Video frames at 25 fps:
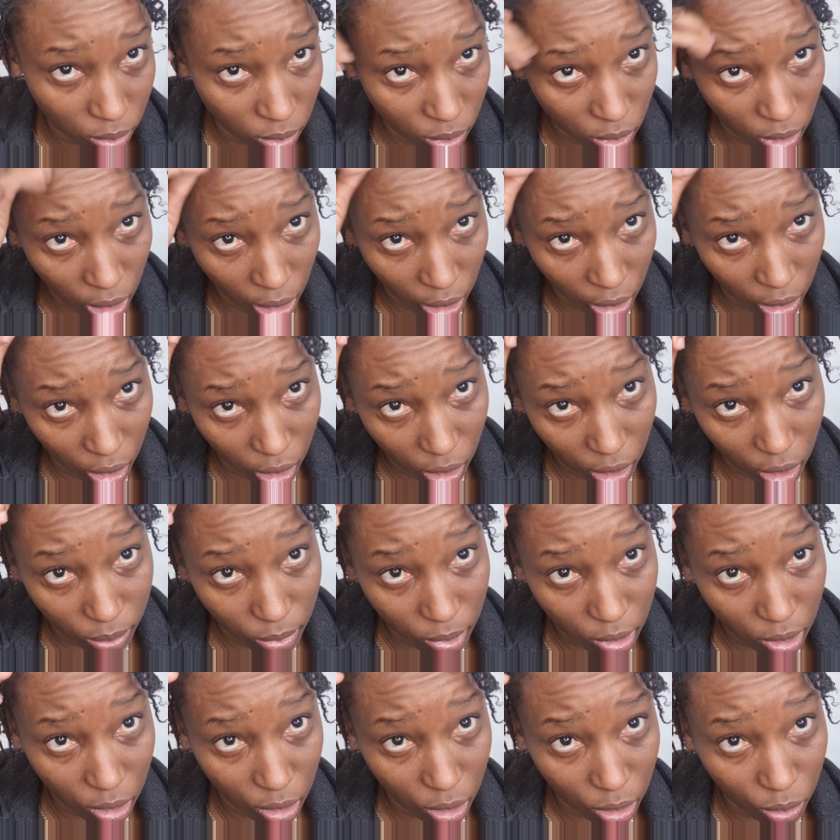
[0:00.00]
Like, I'm
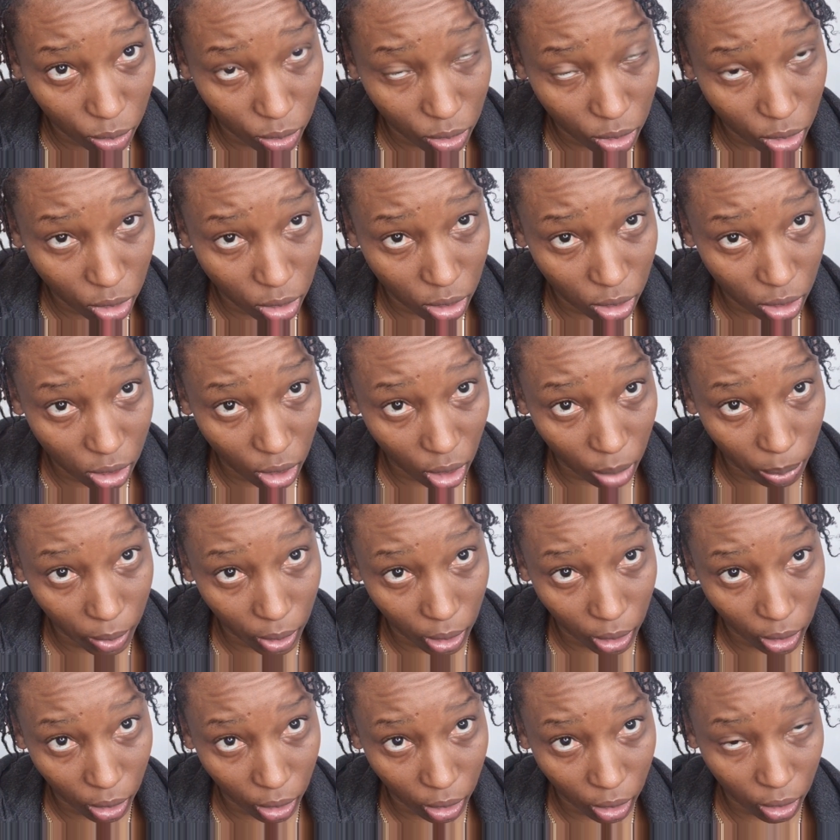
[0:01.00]
just gonna do the top
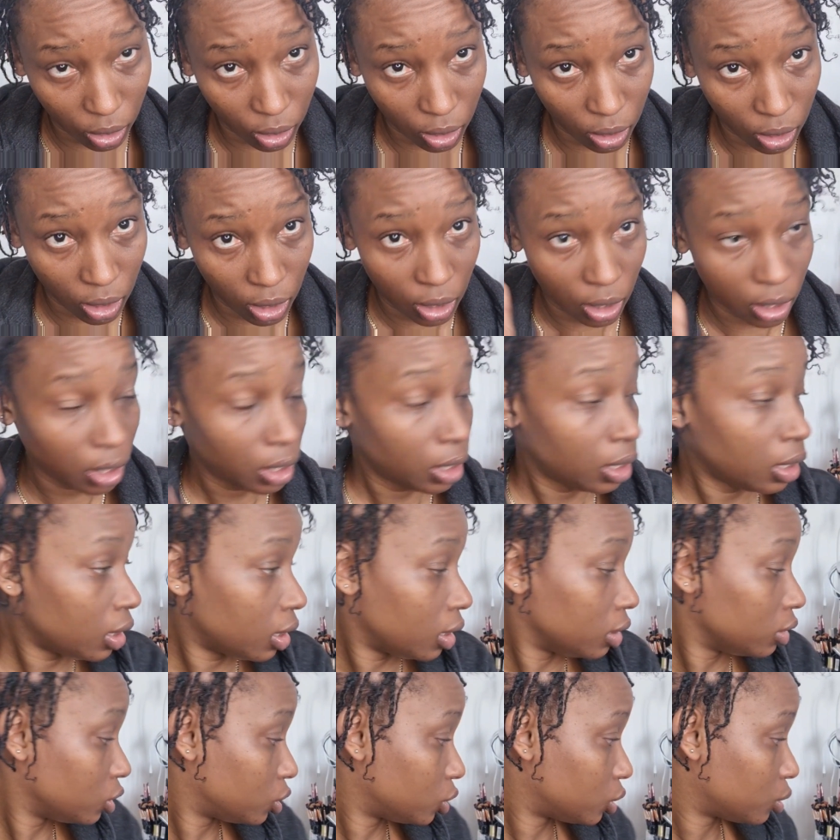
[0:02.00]
here
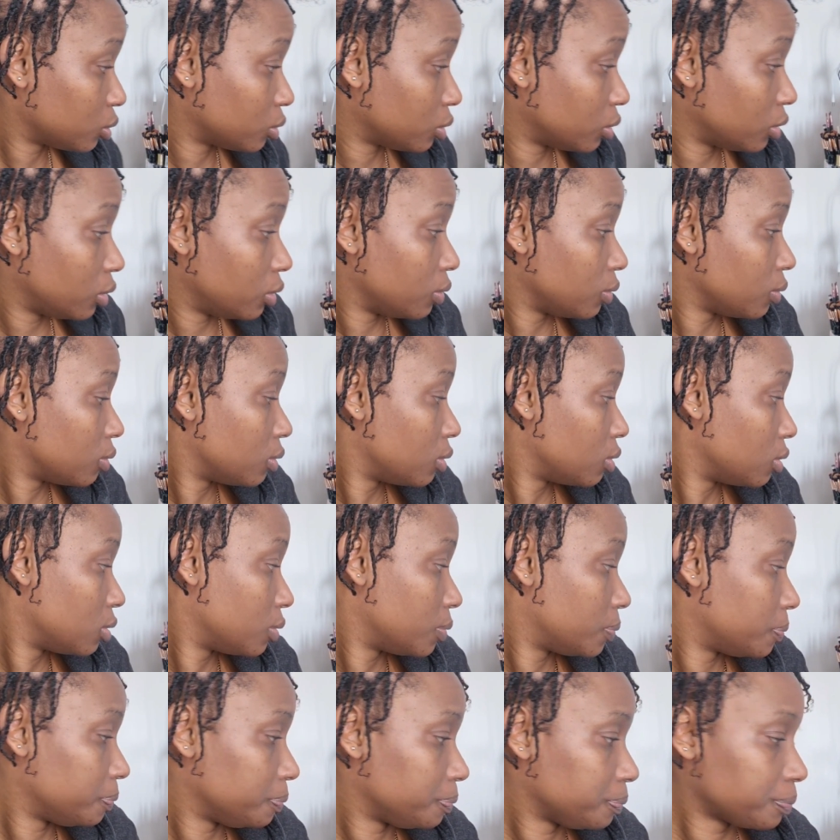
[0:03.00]
and show you
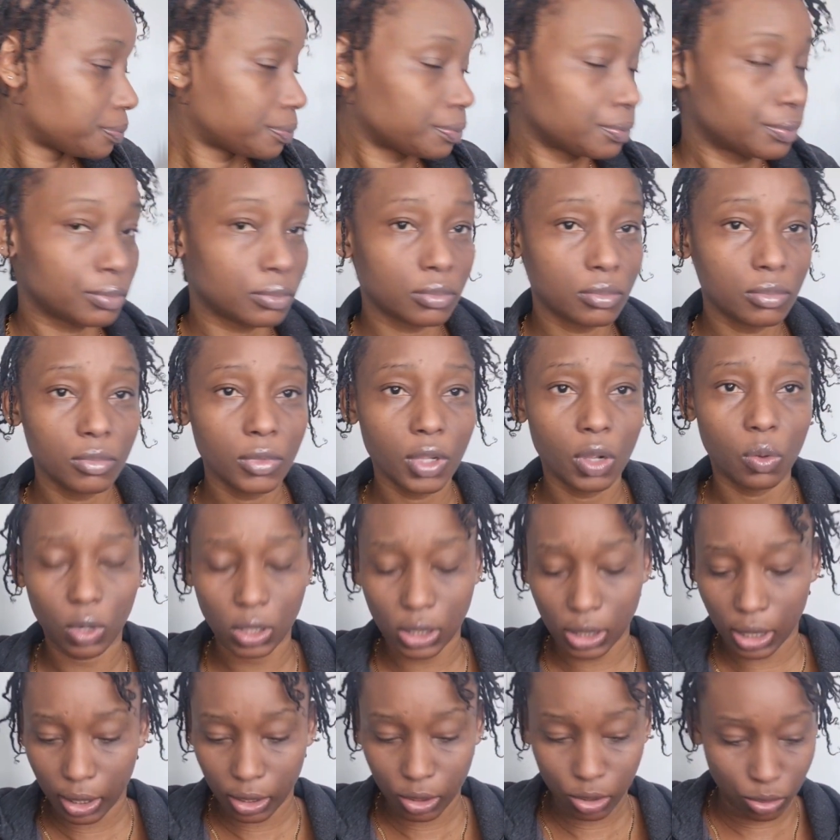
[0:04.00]

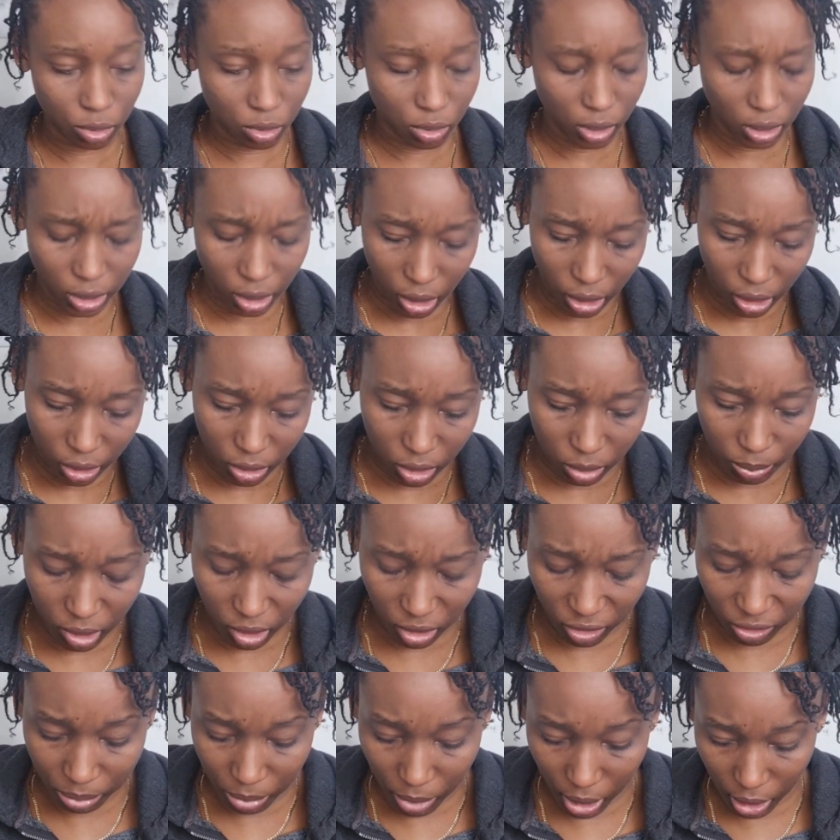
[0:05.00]
what I do. So I take a little bit
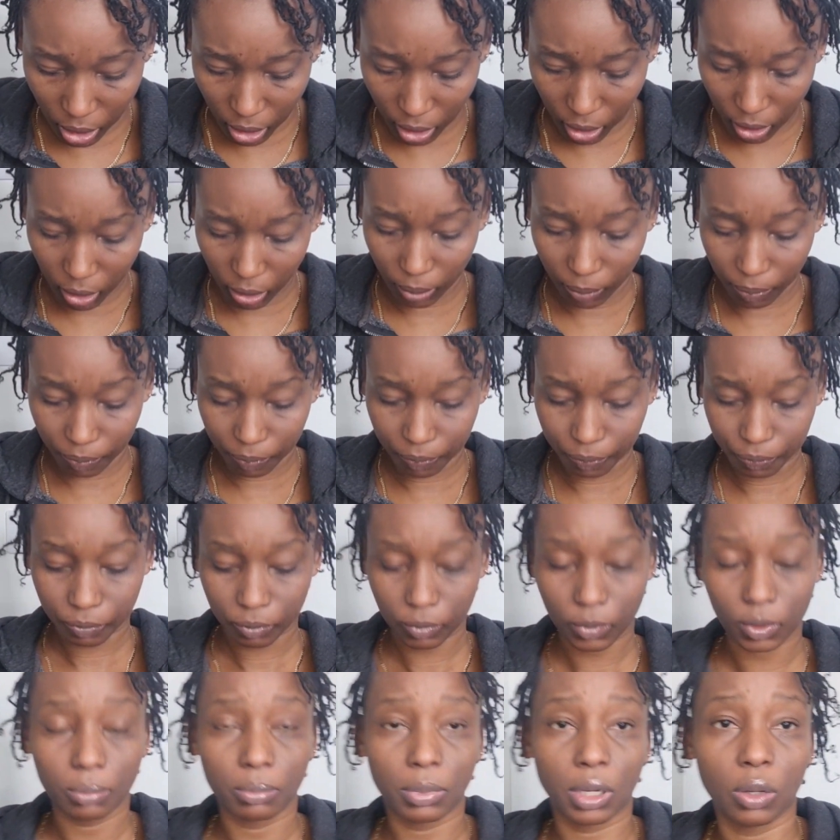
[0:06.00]
of my
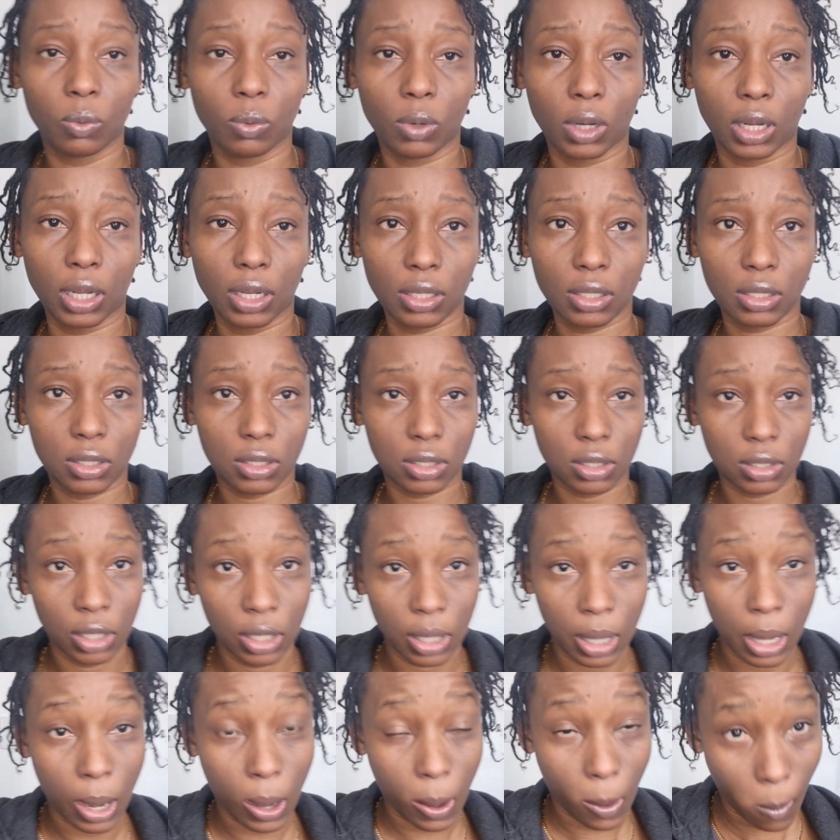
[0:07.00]
my wax,
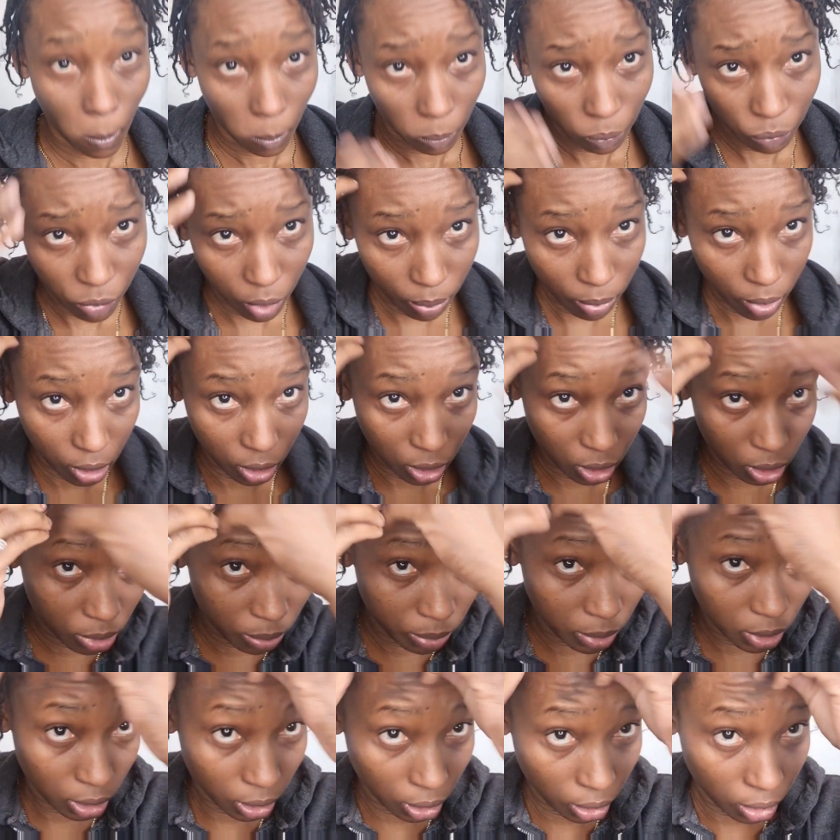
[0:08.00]
I'm gonna come a
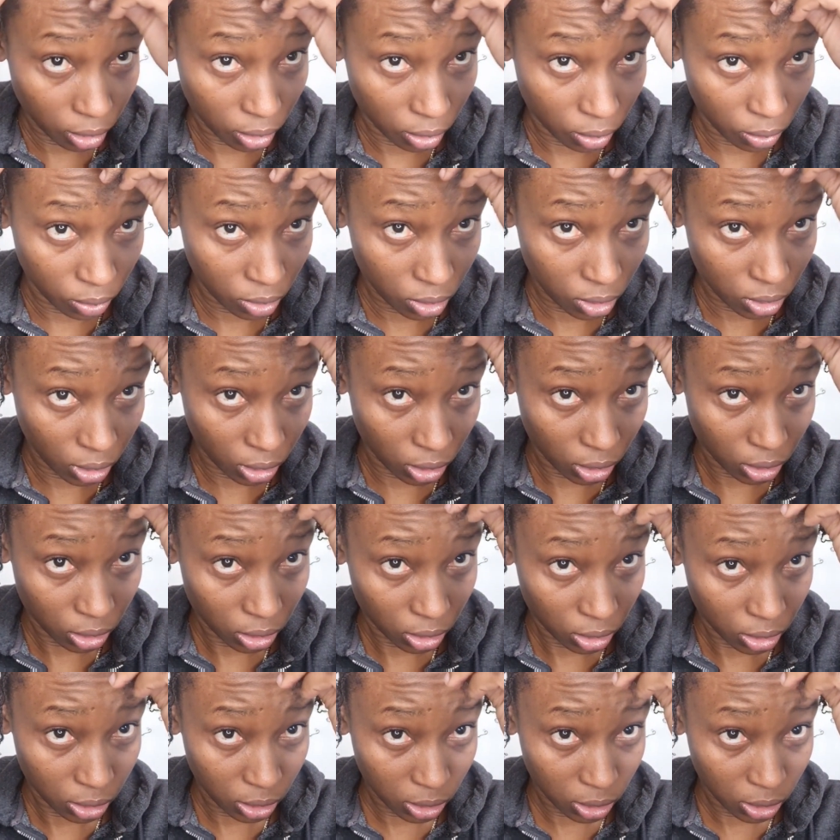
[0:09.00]
bit closer.